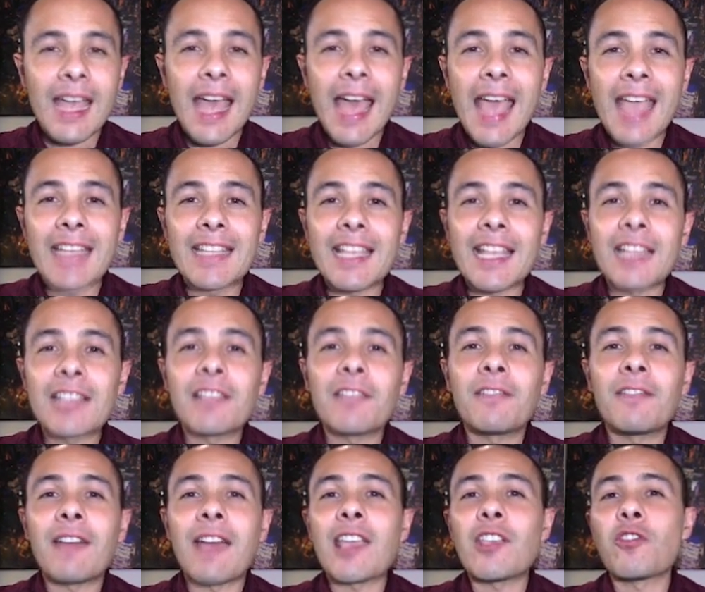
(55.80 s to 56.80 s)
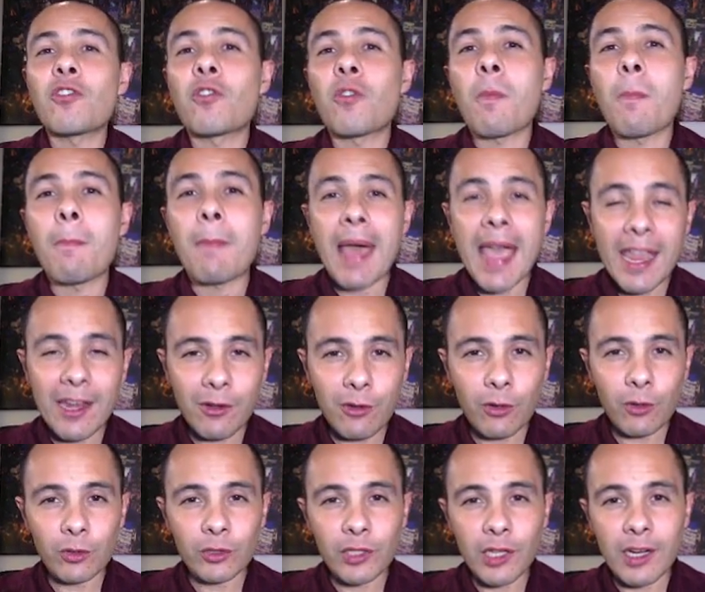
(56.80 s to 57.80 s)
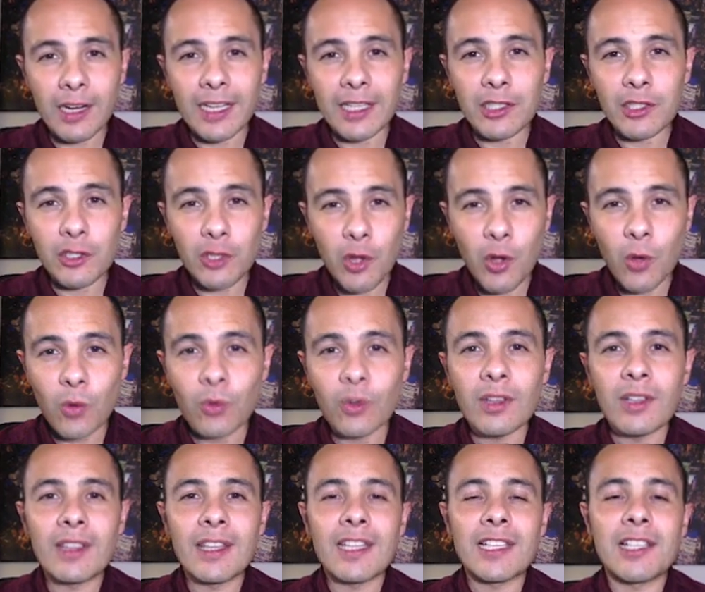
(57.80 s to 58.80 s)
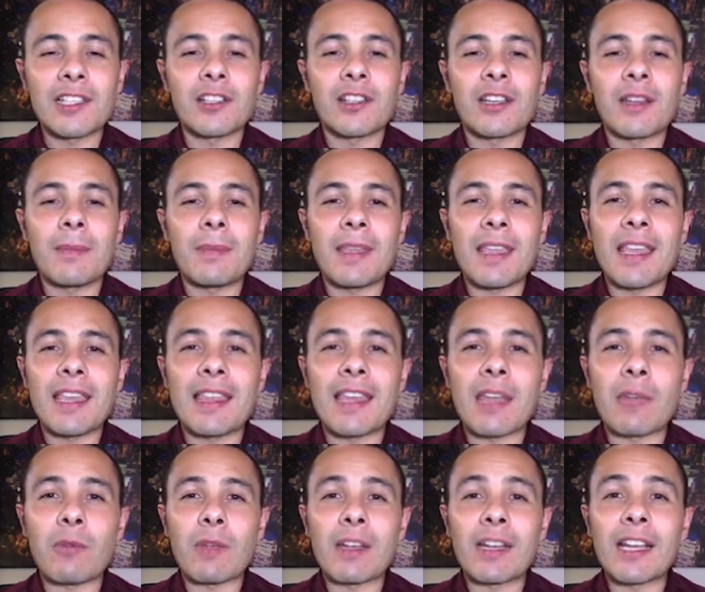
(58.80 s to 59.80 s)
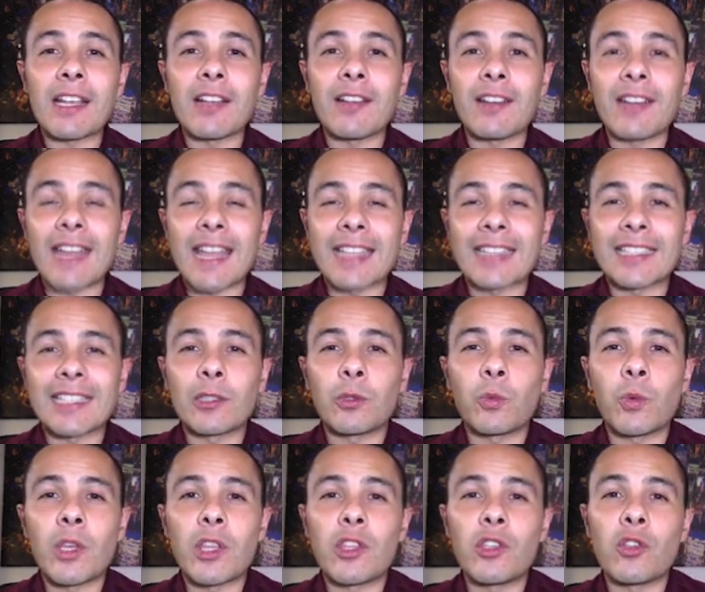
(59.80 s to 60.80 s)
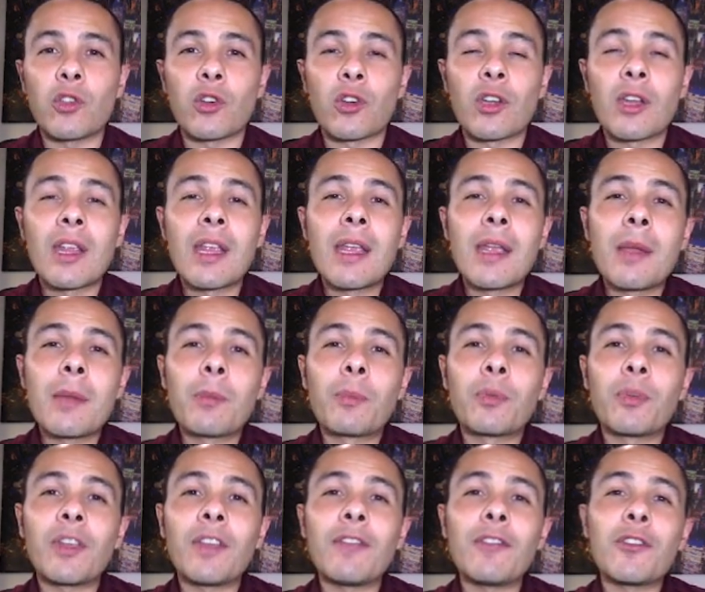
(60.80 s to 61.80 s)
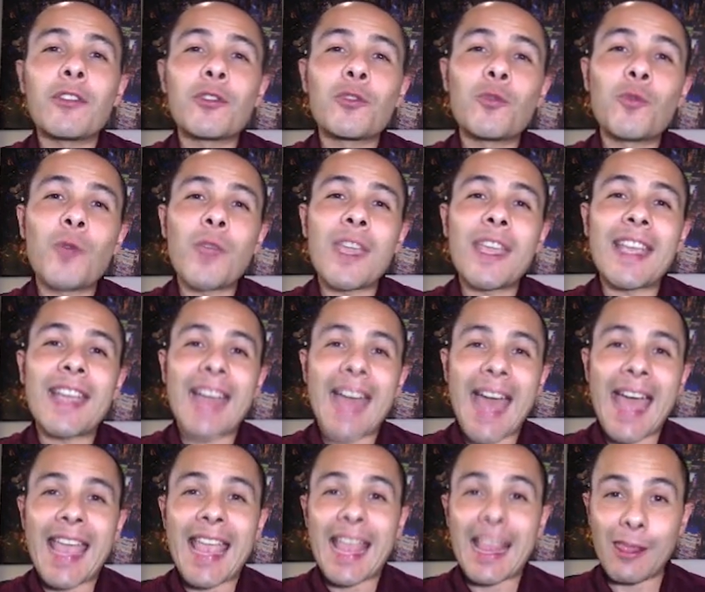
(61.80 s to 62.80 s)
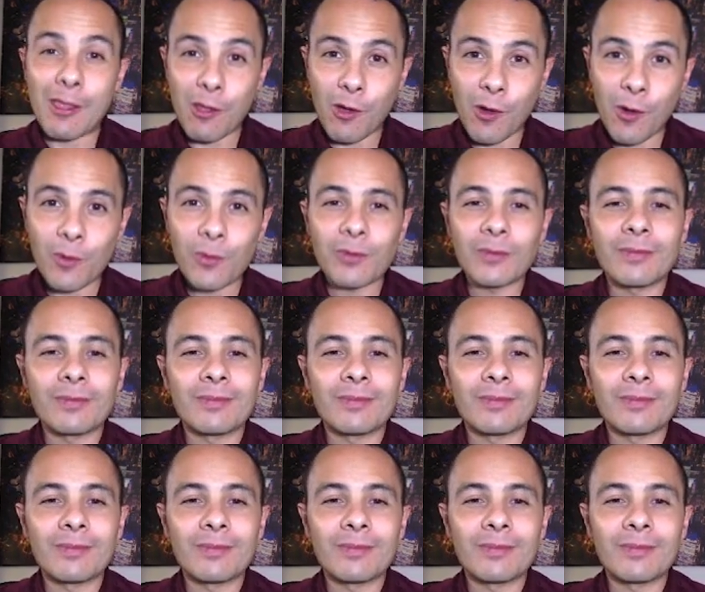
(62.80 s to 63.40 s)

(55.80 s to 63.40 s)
Identify your micro target zone. This is going to be directly connected with your previous week high and low.